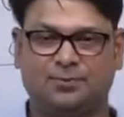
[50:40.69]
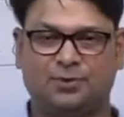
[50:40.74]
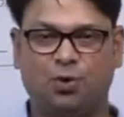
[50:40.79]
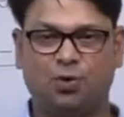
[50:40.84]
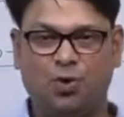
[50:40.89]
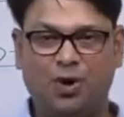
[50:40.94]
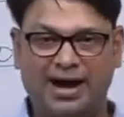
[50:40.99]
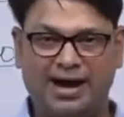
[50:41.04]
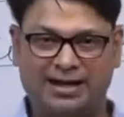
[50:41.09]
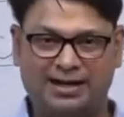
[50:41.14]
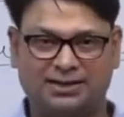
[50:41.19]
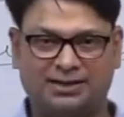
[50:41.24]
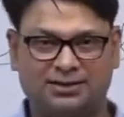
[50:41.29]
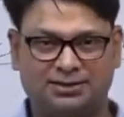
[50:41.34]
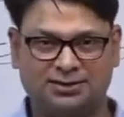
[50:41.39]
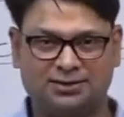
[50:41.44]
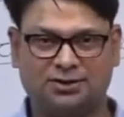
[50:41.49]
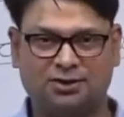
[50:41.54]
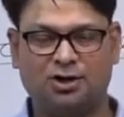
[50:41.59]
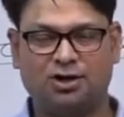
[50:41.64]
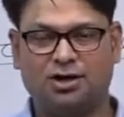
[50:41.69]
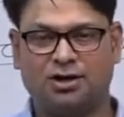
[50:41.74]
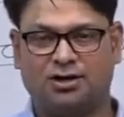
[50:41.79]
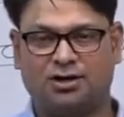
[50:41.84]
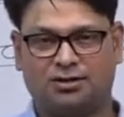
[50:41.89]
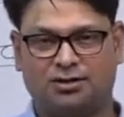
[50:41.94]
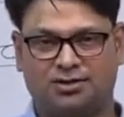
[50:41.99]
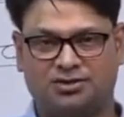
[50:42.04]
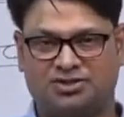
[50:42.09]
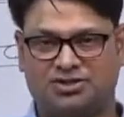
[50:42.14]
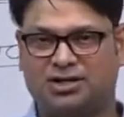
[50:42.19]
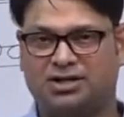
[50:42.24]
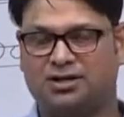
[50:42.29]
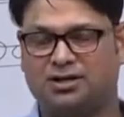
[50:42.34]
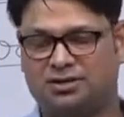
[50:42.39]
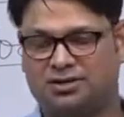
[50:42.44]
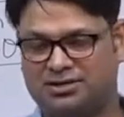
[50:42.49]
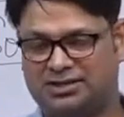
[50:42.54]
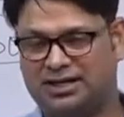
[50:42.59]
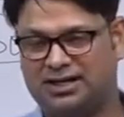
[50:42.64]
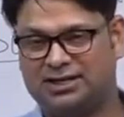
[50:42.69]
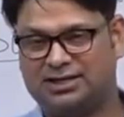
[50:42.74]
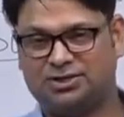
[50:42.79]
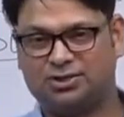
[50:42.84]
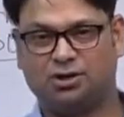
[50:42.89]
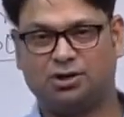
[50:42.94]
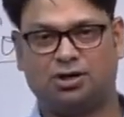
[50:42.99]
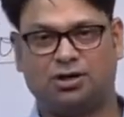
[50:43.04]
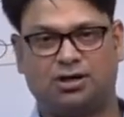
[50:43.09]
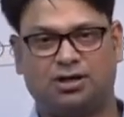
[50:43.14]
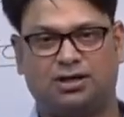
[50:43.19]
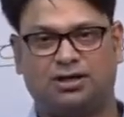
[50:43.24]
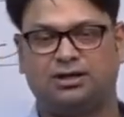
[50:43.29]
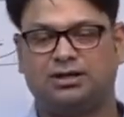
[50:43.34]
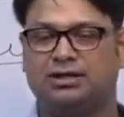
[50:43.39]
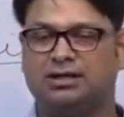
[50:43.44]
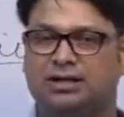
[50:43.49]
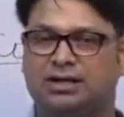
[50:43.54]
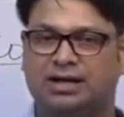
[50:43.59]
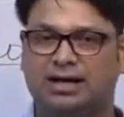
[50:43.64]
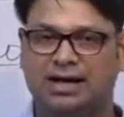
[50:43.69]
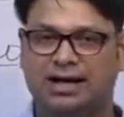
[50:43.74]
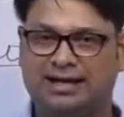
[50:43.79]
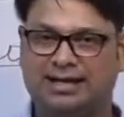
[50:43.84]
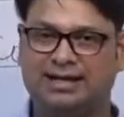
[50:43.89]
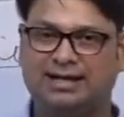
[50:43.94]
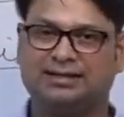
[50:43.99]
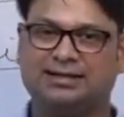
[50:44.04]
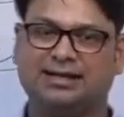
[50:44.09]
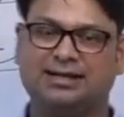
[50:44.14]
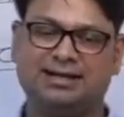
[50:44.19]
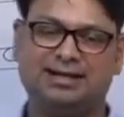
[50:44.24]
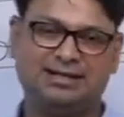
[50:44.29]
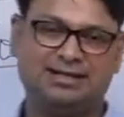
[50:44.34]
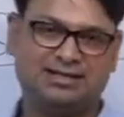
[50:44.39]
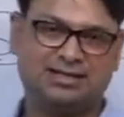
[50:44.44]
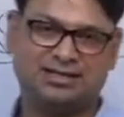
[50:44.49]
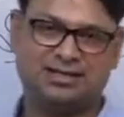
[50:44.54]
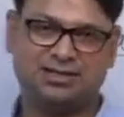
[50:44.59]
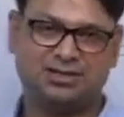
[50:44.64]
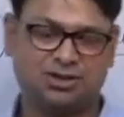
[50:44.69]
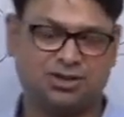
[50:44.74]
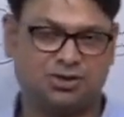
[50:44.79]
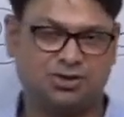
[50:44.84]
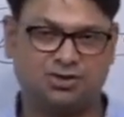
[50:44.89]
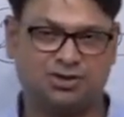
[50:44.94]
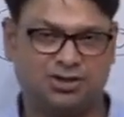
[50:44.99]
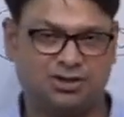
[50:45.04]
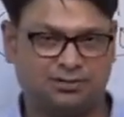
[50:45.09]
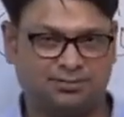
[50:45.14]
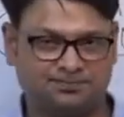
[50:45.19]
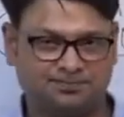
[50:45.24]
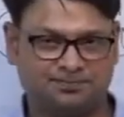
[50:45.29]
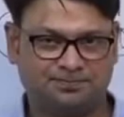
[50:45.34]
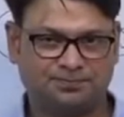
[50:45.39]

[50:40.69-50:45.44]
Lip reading: Why? Or church or any other religious institution.